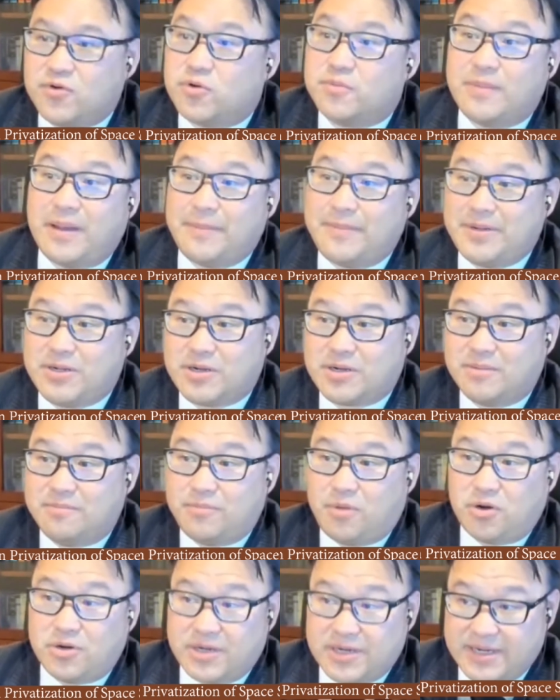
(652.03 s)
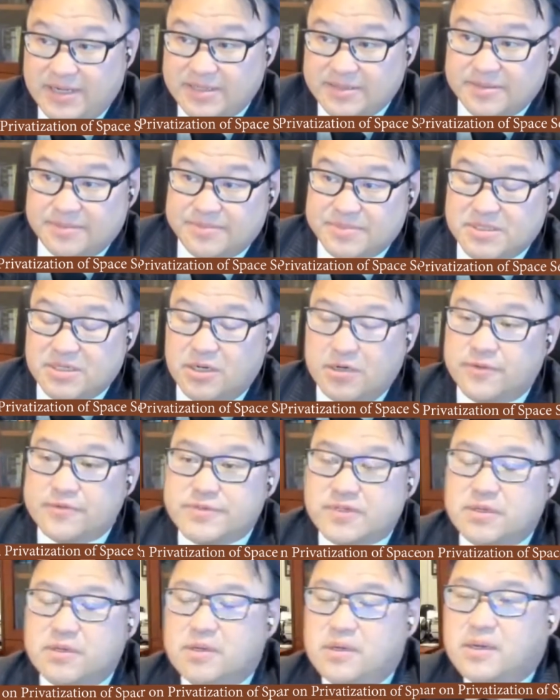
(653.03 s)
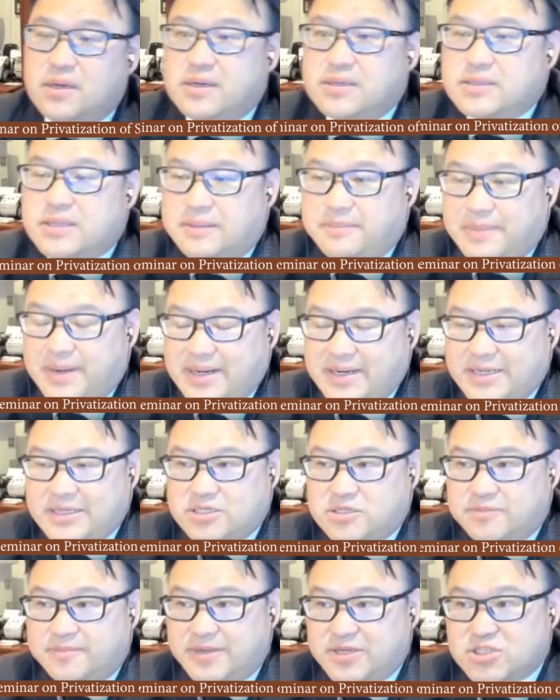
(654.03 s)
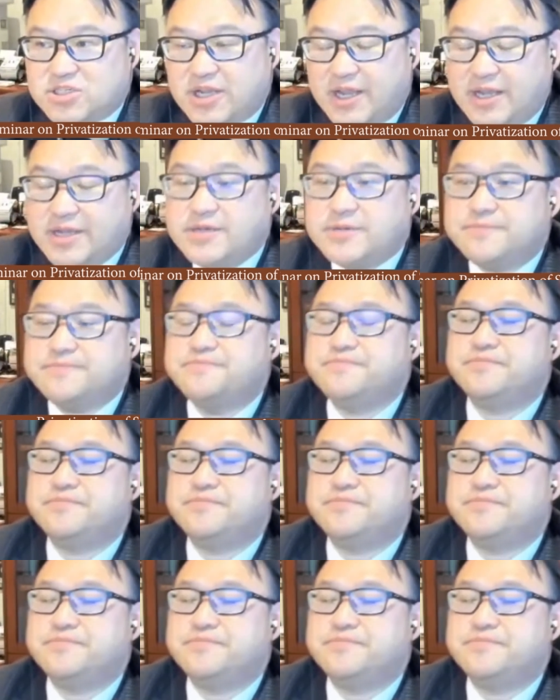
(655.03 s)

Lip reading: or maybe the commodities themselves that may need to be shared.